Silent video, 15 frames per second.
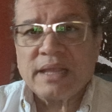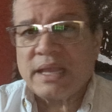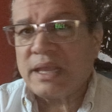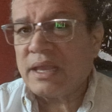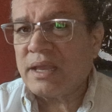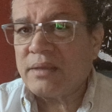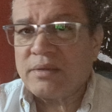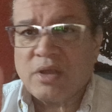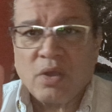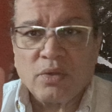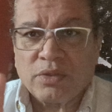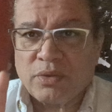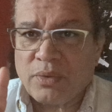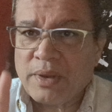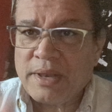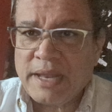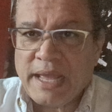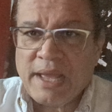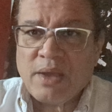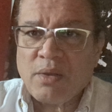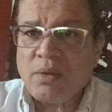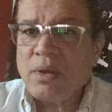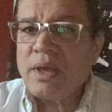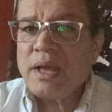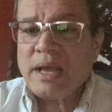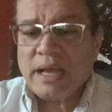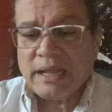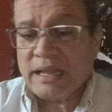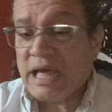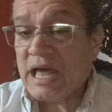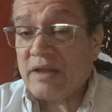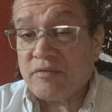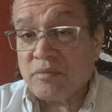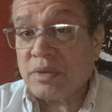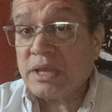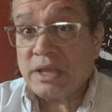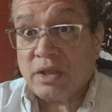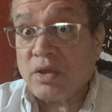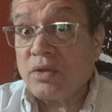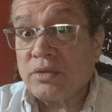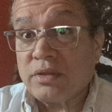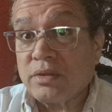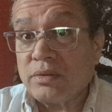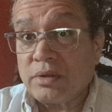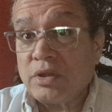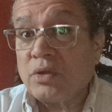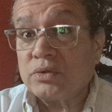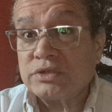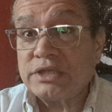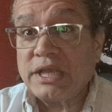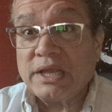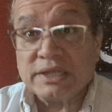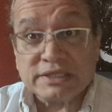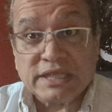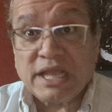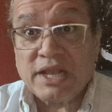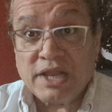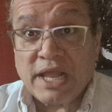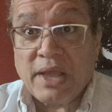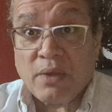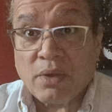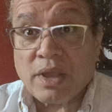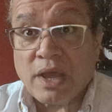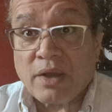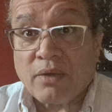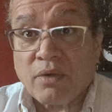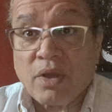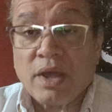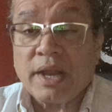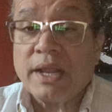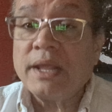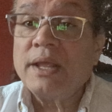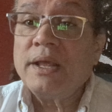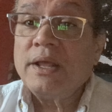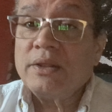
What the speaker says: they can go through a nail. A lot of them can go, you'll see it'll say nail cutter on it.